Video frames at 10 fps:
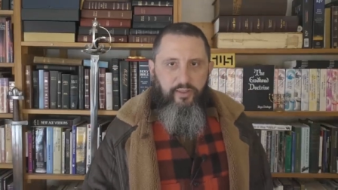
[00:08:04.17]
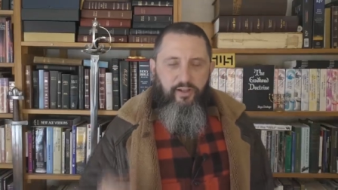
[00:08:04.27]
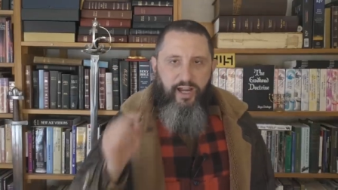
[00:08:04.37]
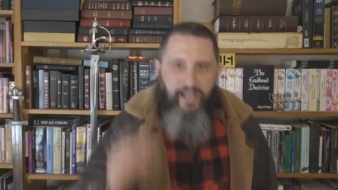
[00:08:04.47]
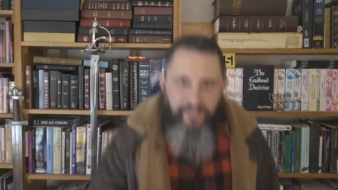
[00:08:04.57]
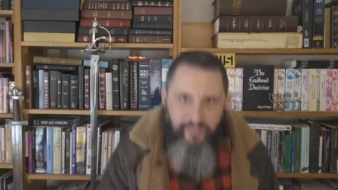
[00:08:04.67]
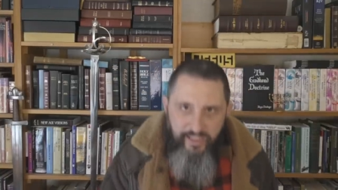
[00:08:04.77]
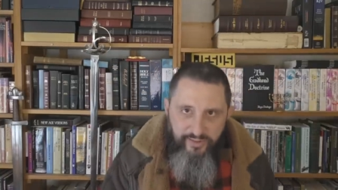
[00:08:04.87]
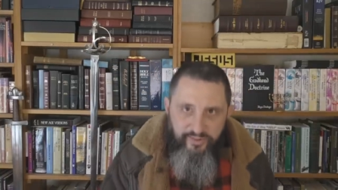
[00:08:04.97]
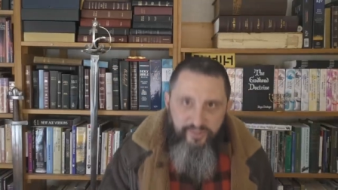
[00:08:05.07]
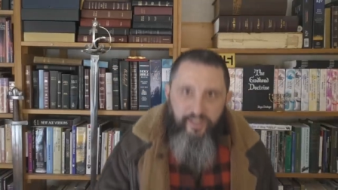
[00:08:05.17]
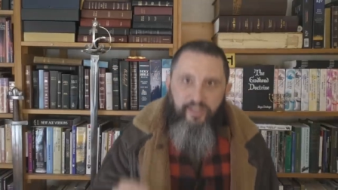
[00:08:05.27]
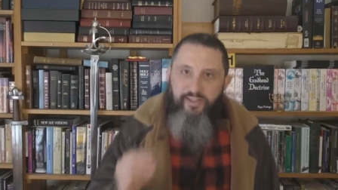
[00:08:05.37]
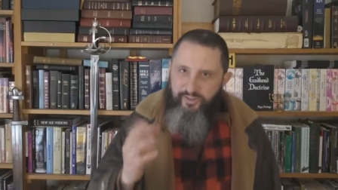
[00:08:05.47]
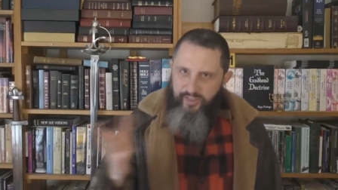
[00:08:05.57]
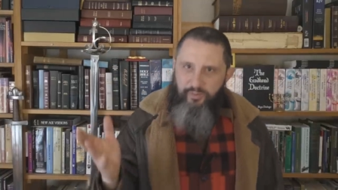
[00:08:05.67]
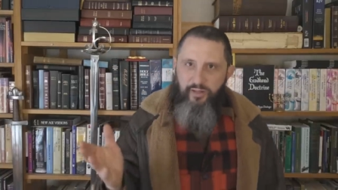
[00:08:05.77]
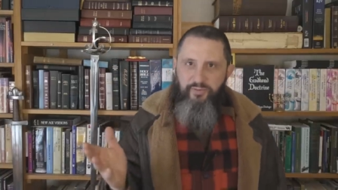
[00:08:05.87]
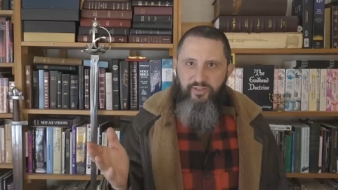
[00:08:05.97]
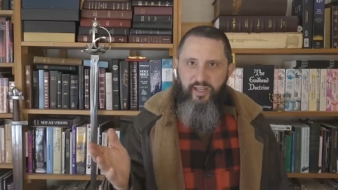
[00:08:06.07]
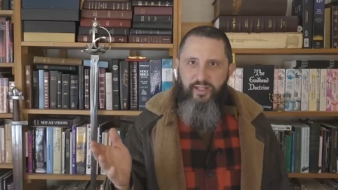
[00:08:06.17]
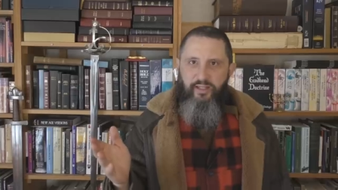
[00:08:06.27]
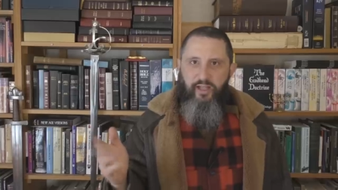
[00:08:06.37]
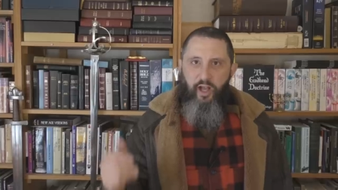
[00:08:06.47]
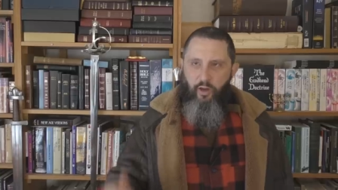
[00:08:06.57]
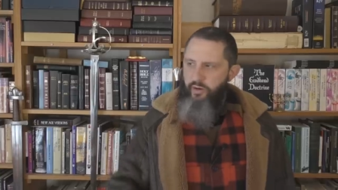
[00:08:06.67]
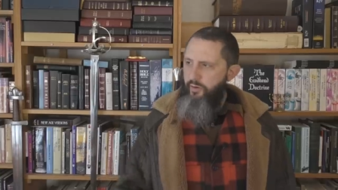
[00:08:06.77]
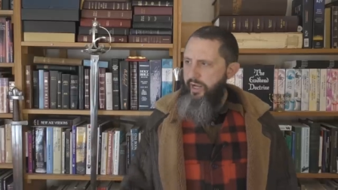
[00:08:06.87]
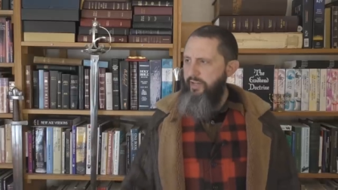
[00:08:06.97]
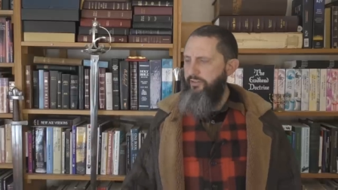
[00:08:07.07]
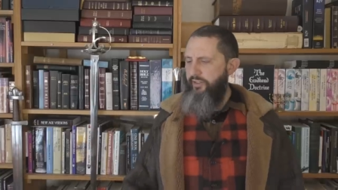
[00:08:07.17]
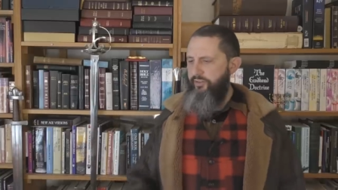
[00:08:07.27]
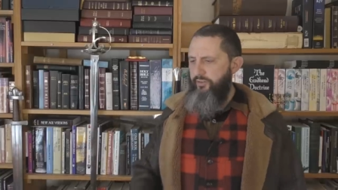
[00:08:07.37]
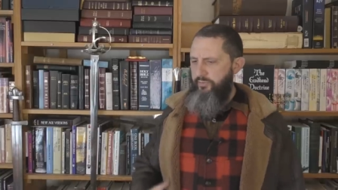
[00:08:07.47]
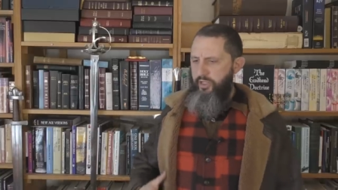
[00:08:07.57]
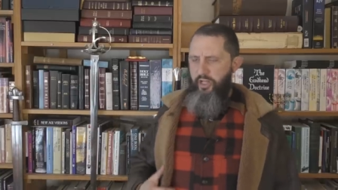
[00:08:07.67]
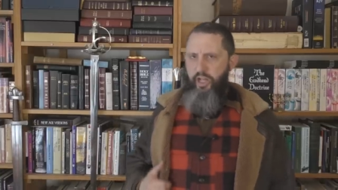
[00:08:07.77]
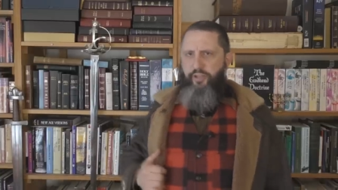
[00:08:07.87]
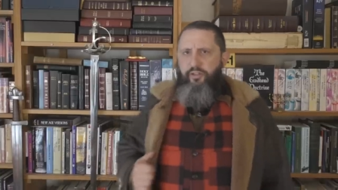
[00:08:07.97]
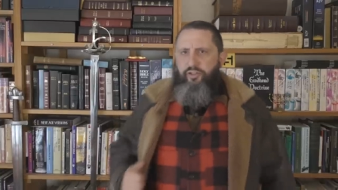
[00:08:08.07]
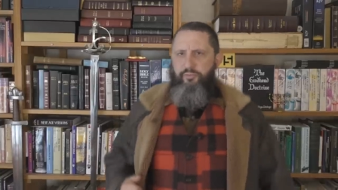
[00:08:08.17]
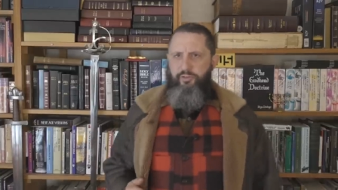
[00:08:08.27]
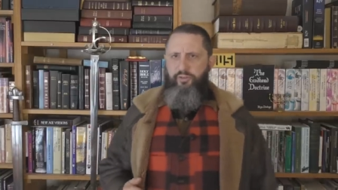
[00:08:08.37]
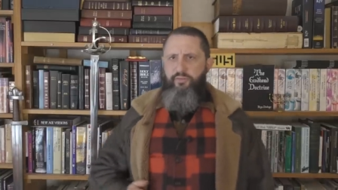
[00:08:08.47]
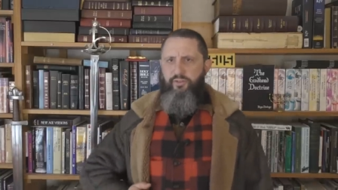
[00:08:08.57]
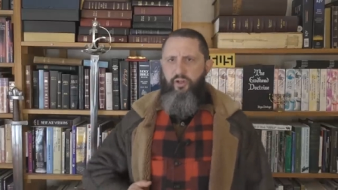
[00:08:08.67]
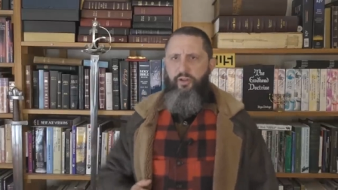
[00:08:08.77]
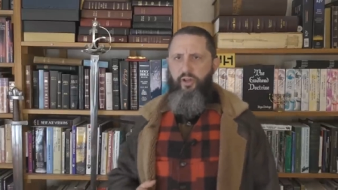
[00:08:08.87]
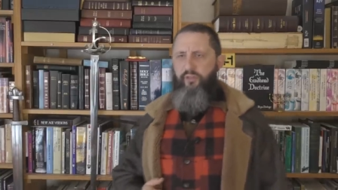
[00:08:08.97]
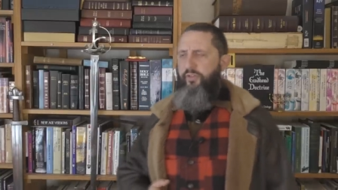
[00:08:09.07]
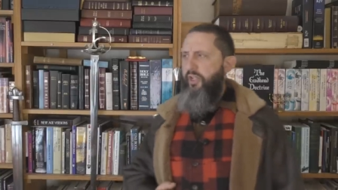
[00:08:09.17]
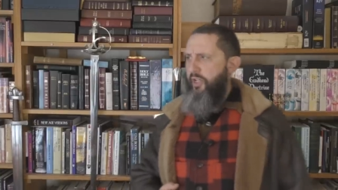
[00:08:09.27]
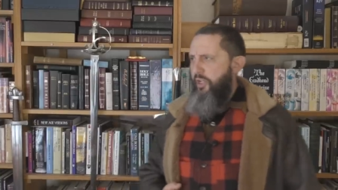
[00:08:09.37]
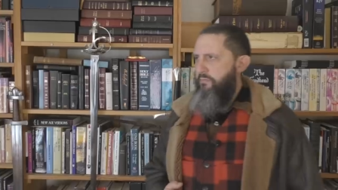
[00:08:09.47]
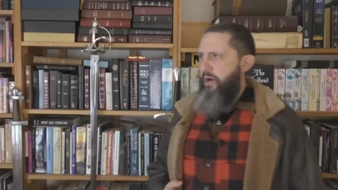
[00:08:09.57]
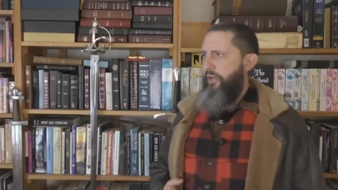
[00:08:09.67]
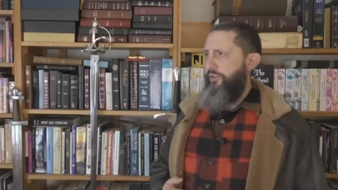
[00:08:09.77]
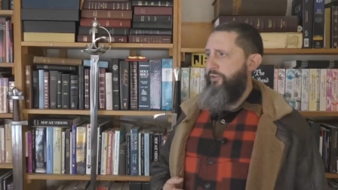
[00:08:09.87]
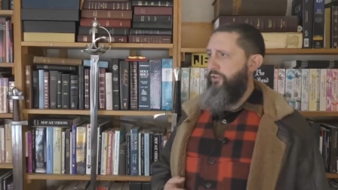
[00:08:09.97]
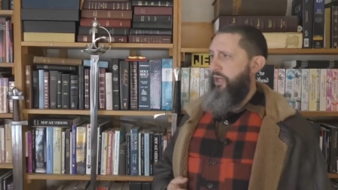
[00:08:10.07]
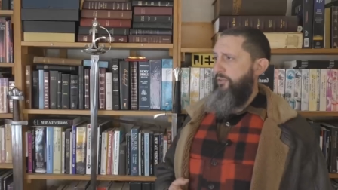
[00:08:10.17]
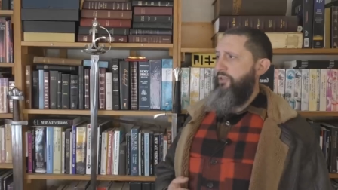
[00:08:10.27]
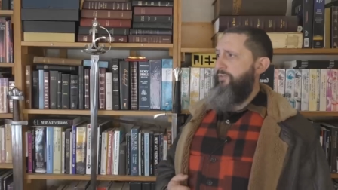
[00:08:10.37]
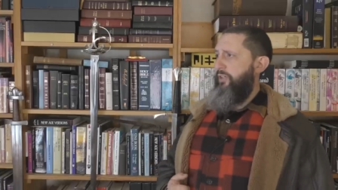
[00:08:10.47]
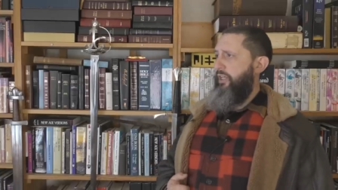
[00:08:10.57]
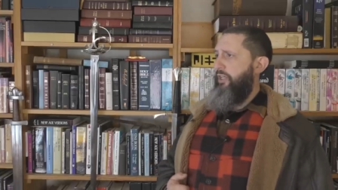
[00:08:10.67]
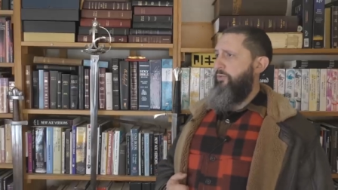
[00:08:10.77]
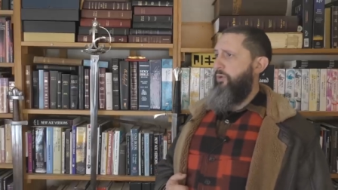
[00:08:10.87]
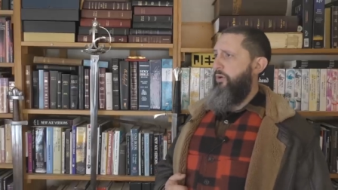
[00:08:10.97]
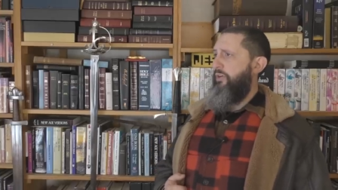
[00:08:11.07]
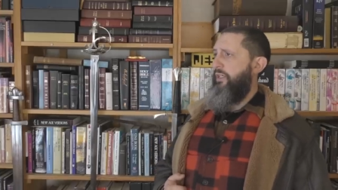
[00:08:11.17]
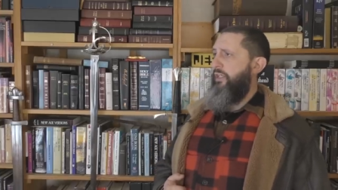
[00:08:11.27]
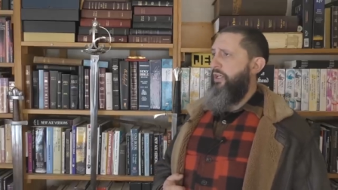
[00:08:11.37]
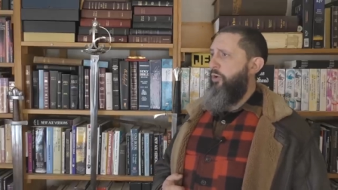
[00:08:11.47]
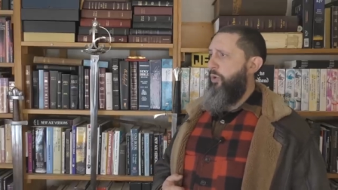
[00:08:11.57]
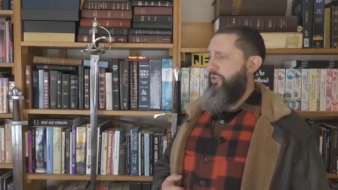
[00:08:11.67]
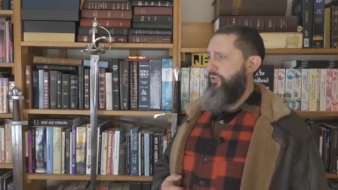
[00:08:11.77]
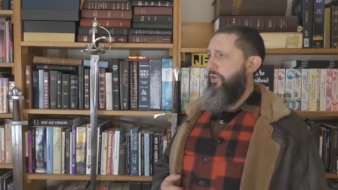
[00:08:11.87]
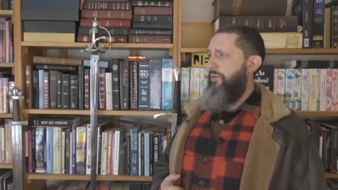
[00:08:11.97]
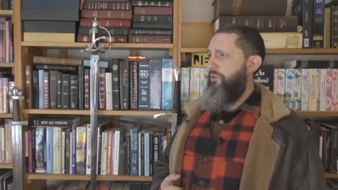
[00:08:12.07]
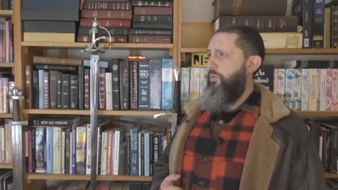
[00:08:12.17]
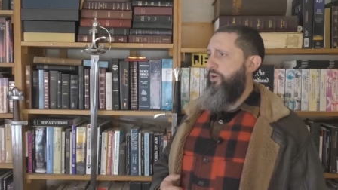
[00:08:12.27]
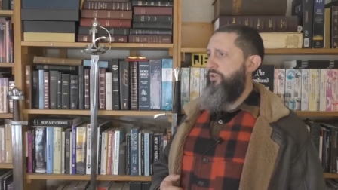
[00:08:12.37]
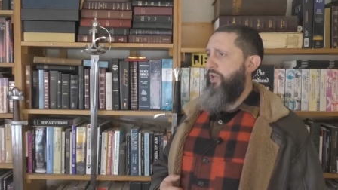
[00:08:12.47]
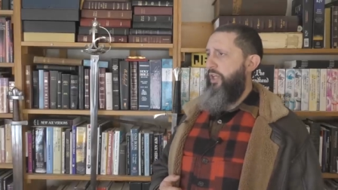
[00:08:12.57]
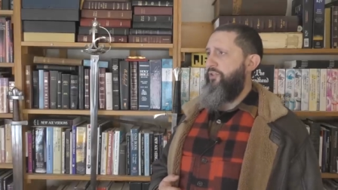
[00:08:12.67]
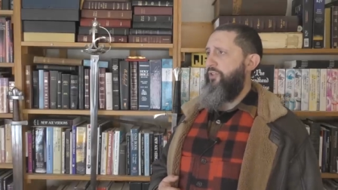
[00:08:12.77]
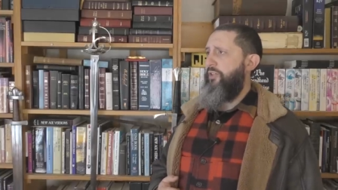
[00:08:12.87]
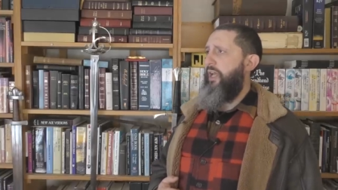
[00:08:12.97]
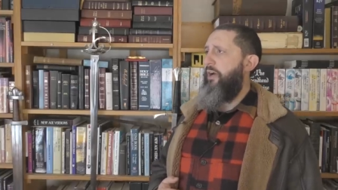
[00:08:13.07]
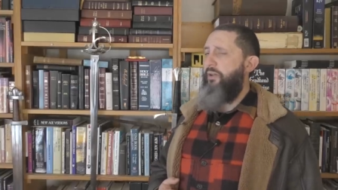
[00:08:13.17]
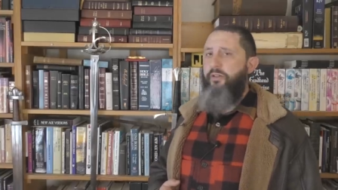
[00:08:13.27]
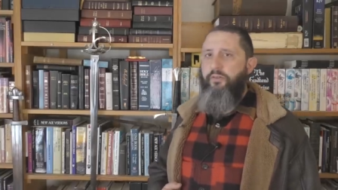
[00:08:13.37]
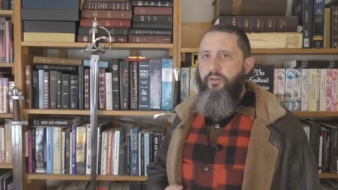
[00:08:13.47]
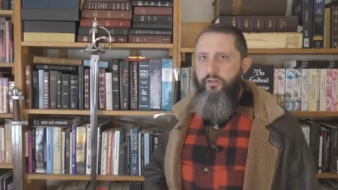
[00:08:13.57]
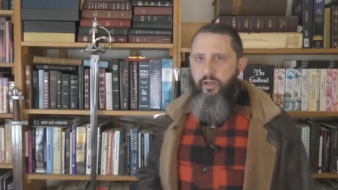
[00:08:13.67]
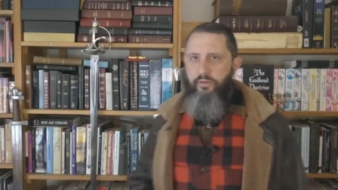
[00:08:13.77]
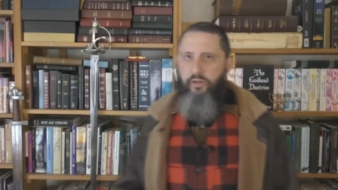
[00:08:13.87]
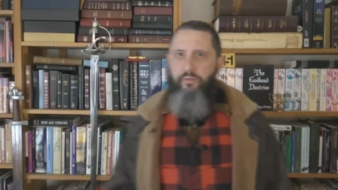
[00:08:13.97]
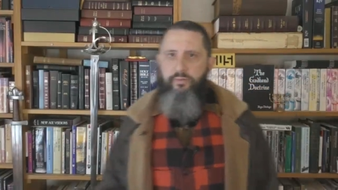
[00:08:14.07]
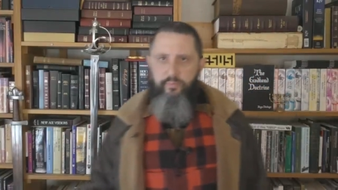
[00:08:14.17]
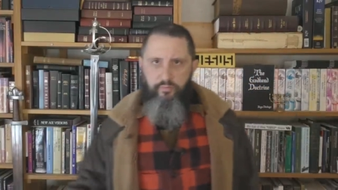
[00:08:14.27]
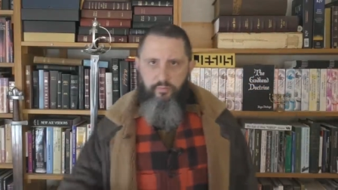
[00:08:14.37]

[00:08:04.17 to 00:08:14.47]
They're atheists. You see what I'm saying? Oh no, atheism atheism is the result of modern scientific inquiry. We're so much more intelligent now. And, uh, no,